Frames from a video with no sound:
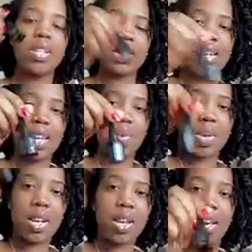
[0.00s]
is a liquid
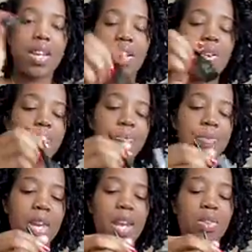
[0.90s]
eyeliner,
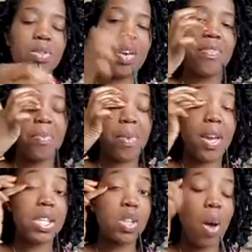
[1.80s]
and I use that for
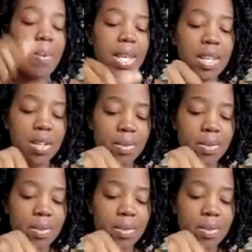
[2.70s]
my top lid.